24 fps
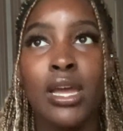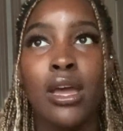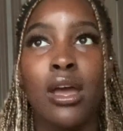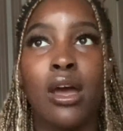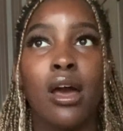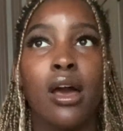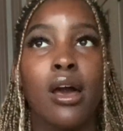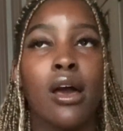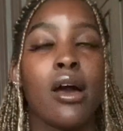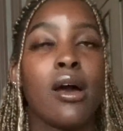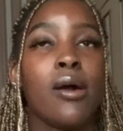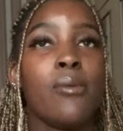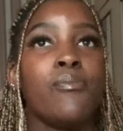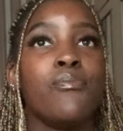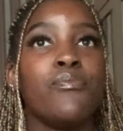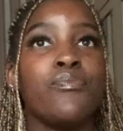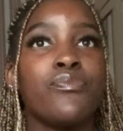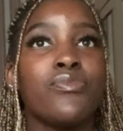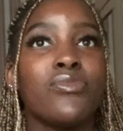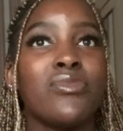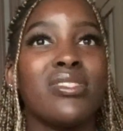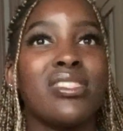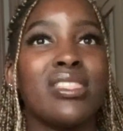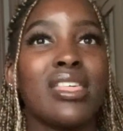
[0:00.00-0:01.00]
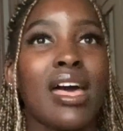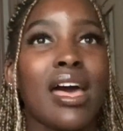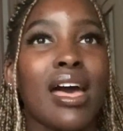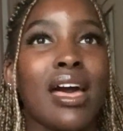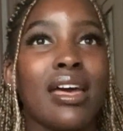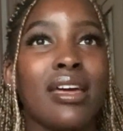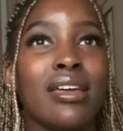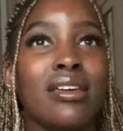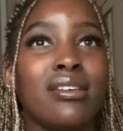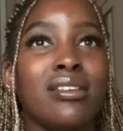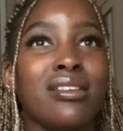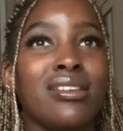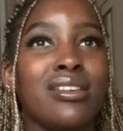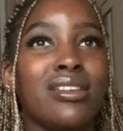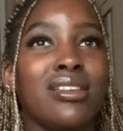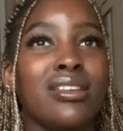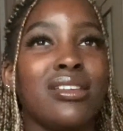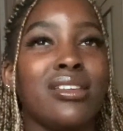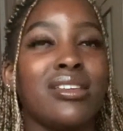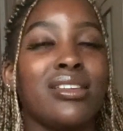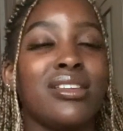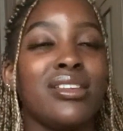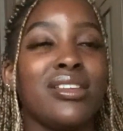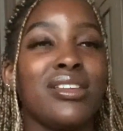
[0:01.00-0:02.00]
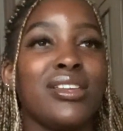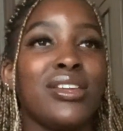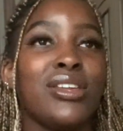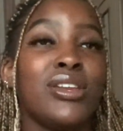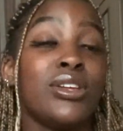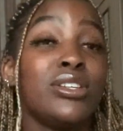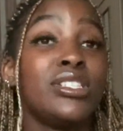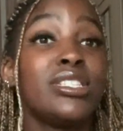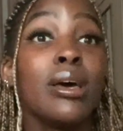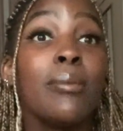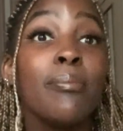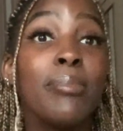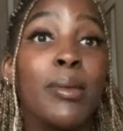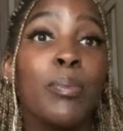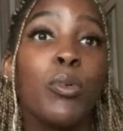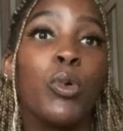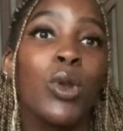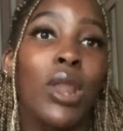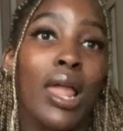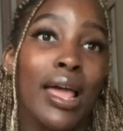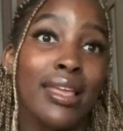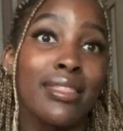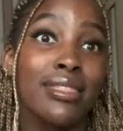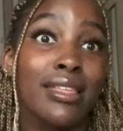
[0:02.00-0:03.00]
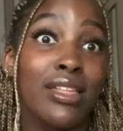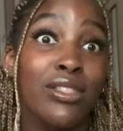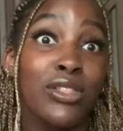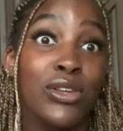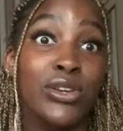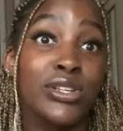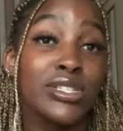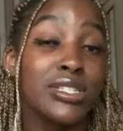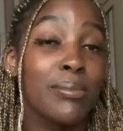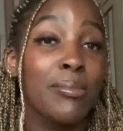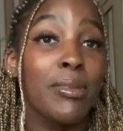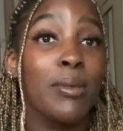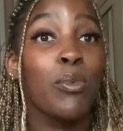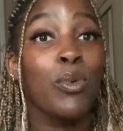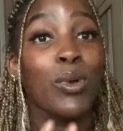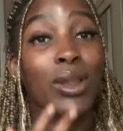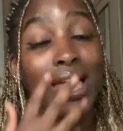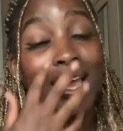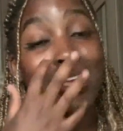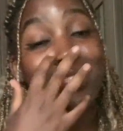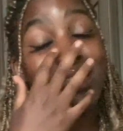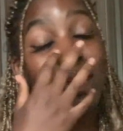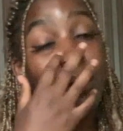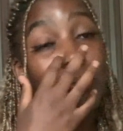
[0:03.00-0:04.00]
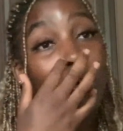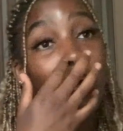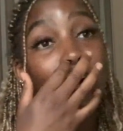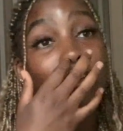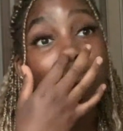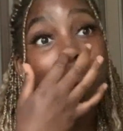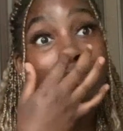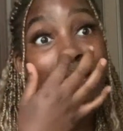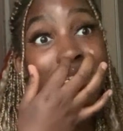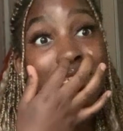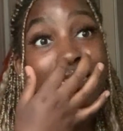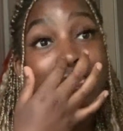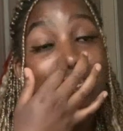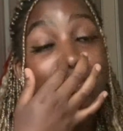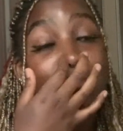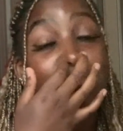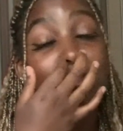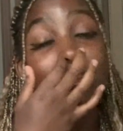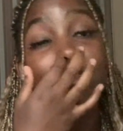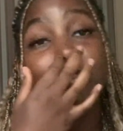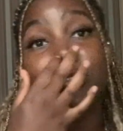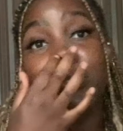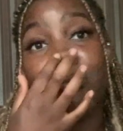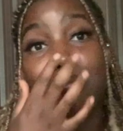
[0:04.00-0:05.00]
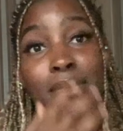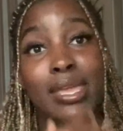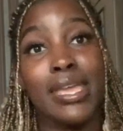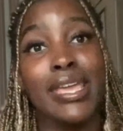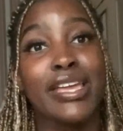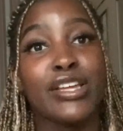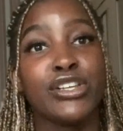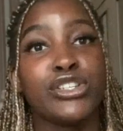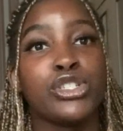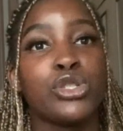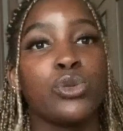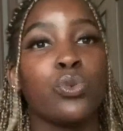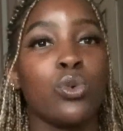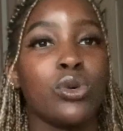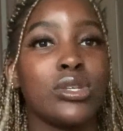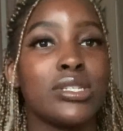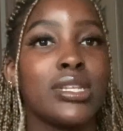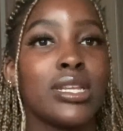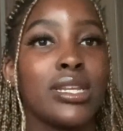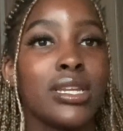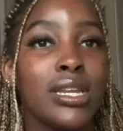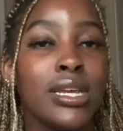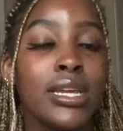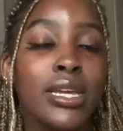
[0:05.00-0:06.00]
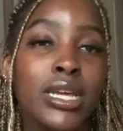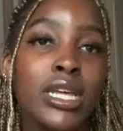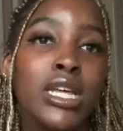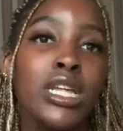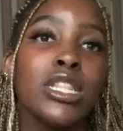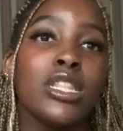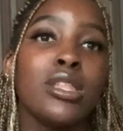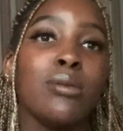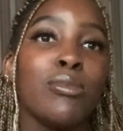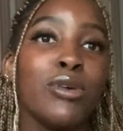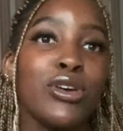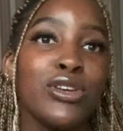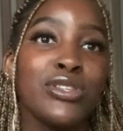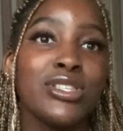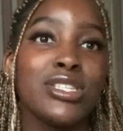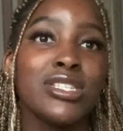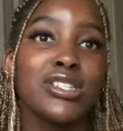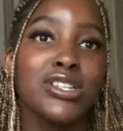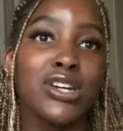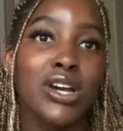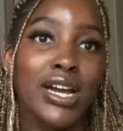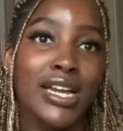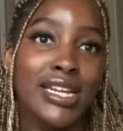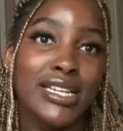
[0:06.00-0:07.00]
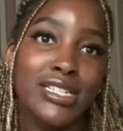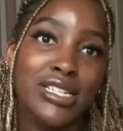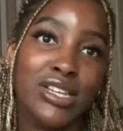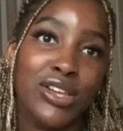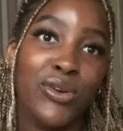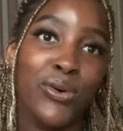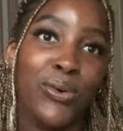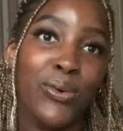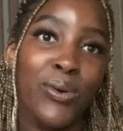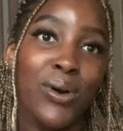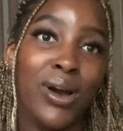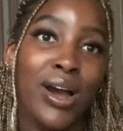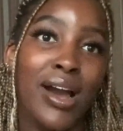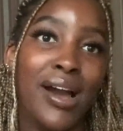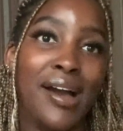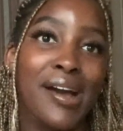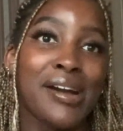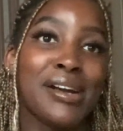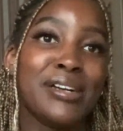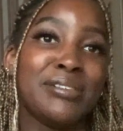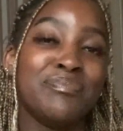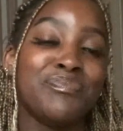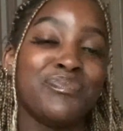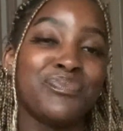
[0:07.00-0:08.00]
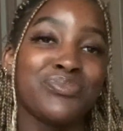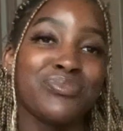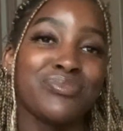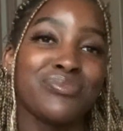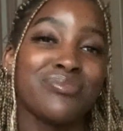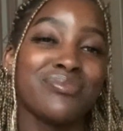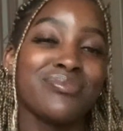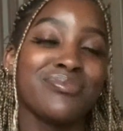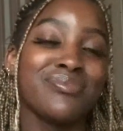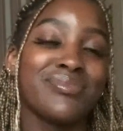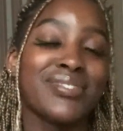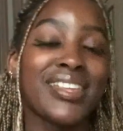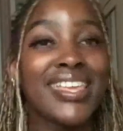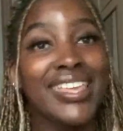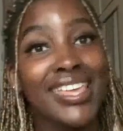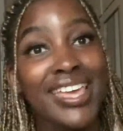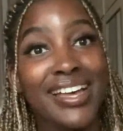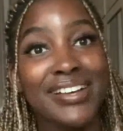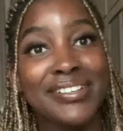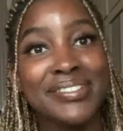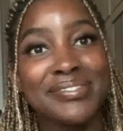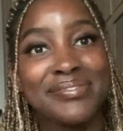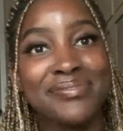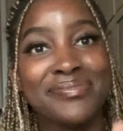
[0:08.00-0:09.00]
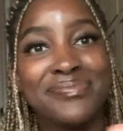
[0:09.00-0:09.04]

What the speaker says: that, you know, some people like that though, some people like that part of medicine, but for me it just wasn't the most ideal. Yeah.